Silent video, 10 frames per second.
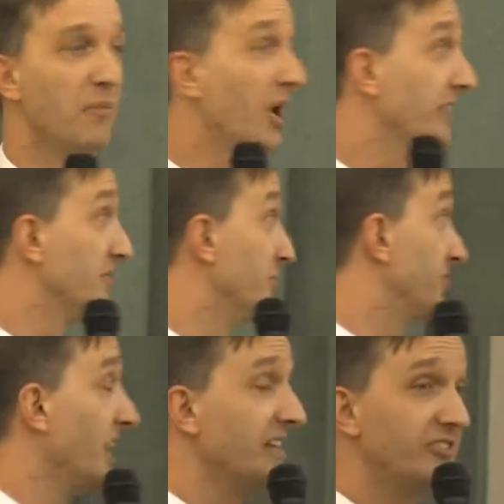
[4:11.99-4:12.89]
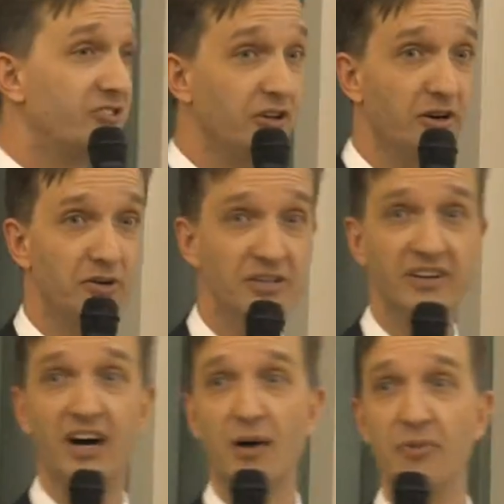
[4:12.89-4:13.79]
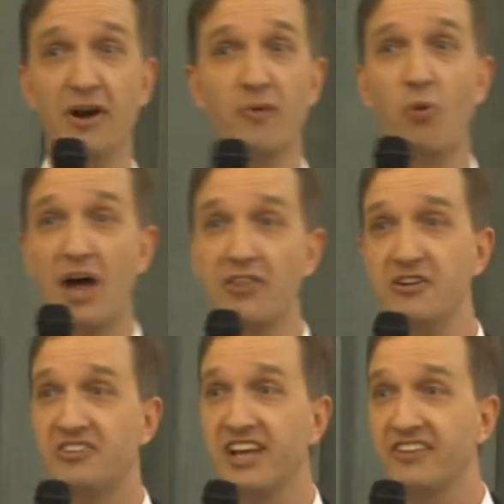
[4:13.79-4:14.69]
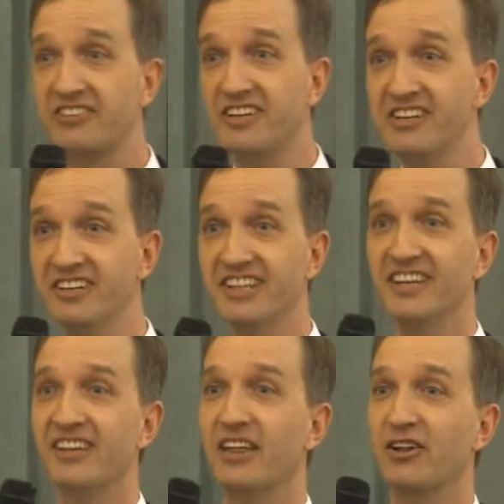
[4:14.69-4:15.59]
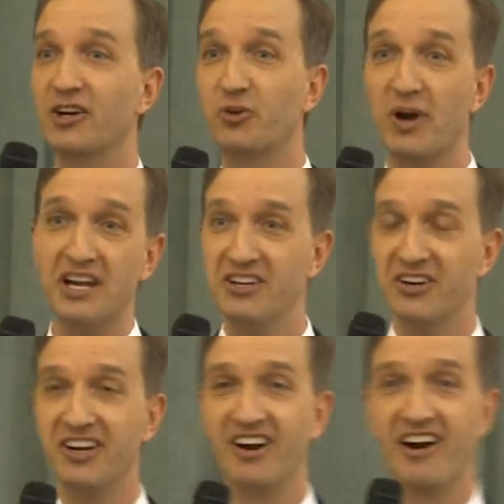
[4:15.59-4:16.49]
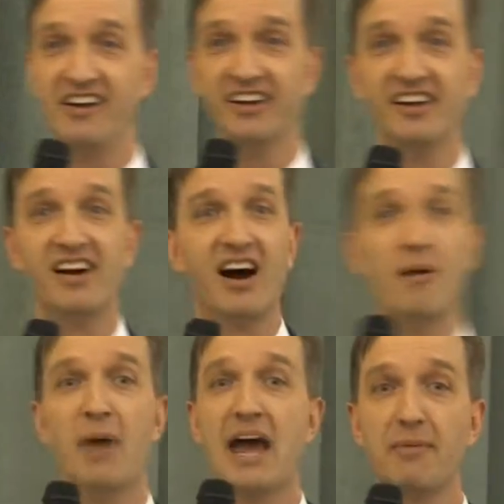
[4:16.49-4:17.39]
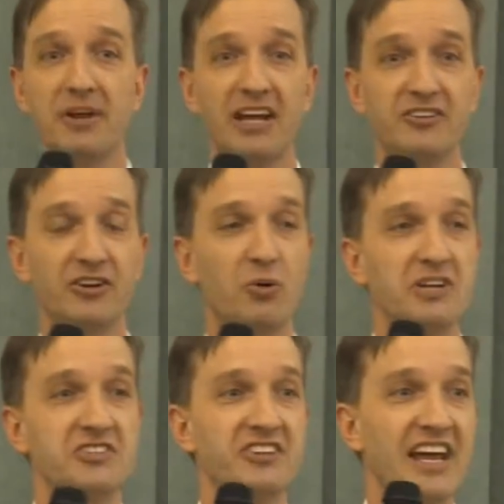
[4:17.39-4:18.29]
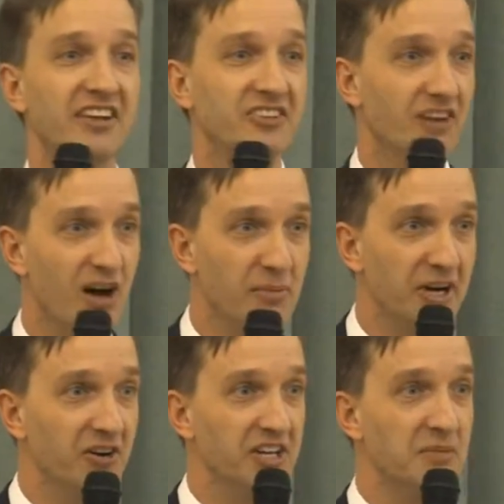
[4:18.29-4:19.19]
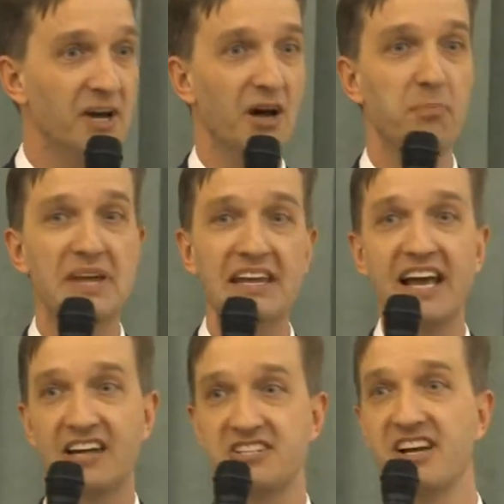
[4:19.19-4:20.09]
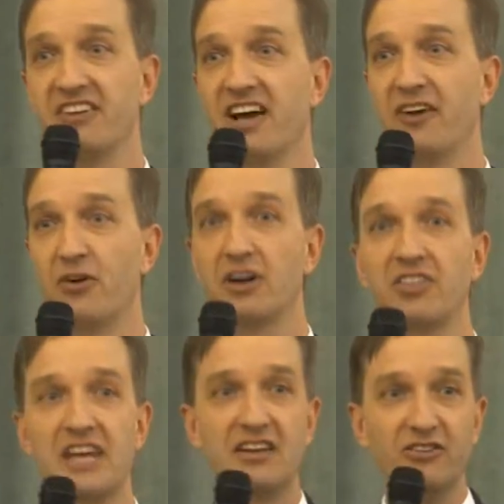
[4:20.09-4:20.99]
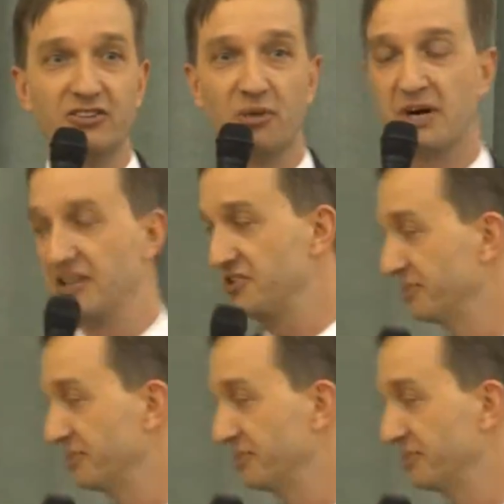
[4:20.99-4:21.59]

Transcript: brought some signs too. They're weather tested. They look great in your yard. I'm happy to answer questions. I answer all my own email, pete@ashdown.org. Thank you so much.